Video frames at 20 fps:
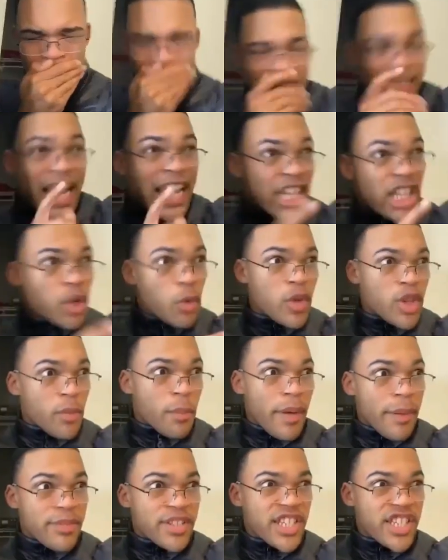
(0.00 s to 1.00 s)
Dangling with
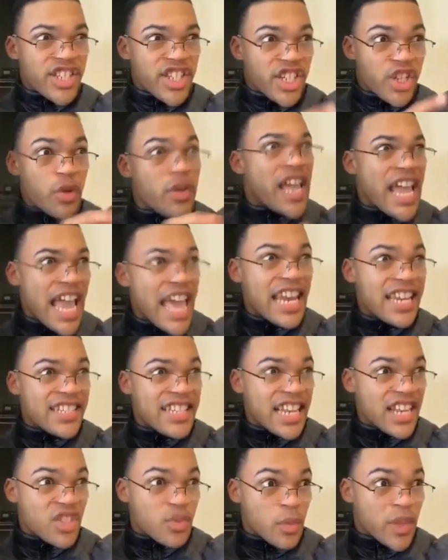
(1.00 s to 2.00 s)
your preposition. You can't end
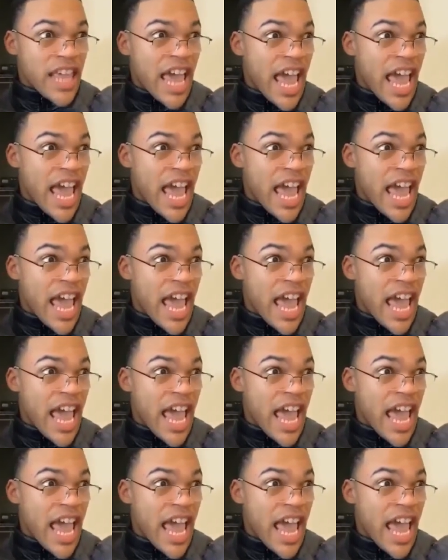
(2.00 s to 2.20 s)
a sentence with